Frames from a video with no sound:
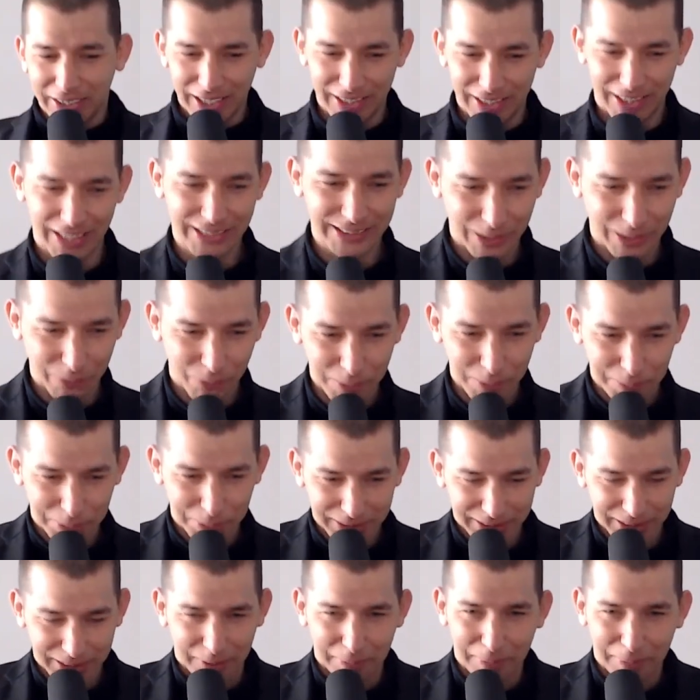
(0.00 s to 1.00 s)
Yeah. That's that one
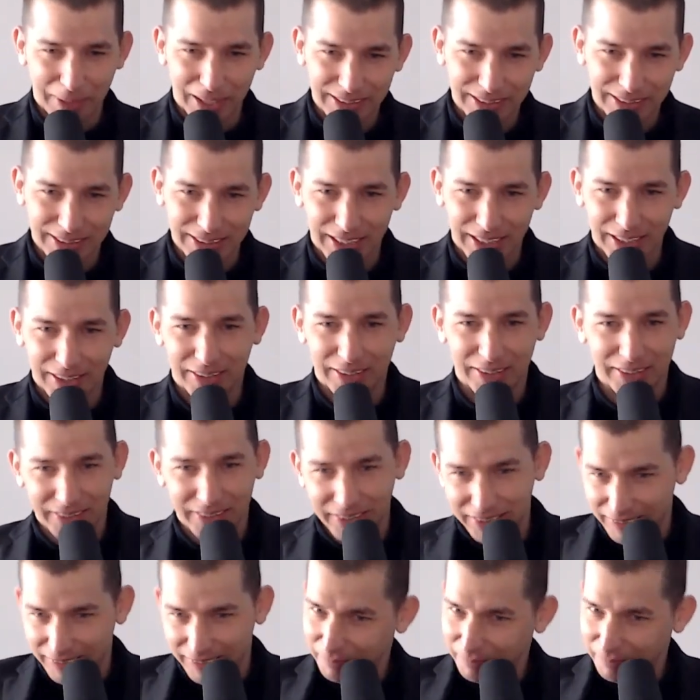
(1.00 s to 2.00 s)
percenter mindset.
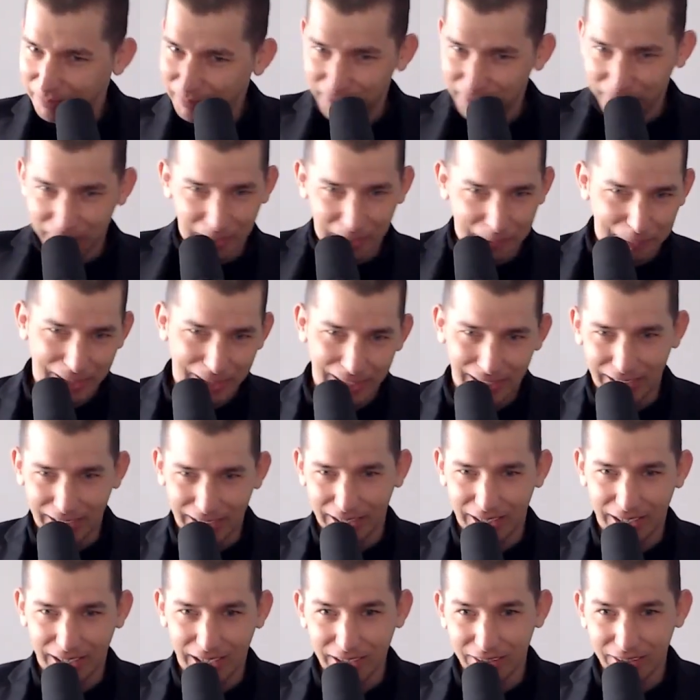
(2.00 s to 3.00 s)
The, the um, man,
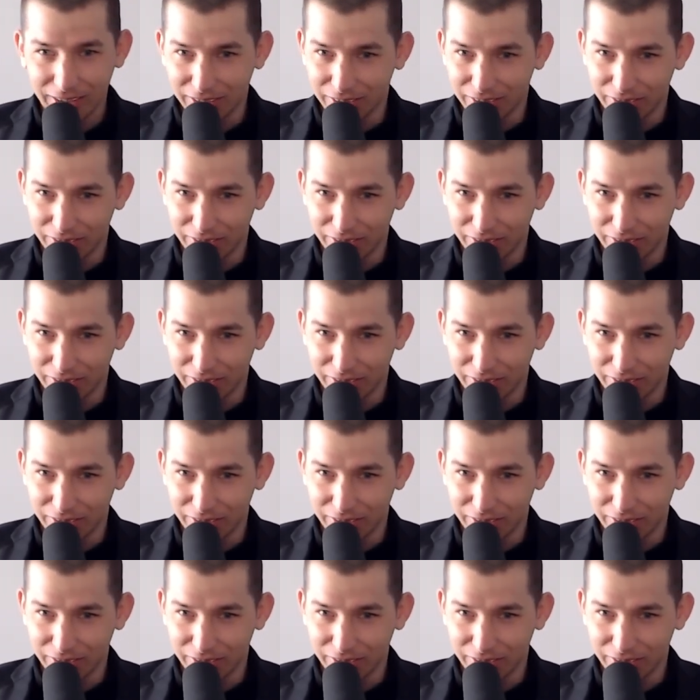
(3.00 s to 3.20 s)
I don't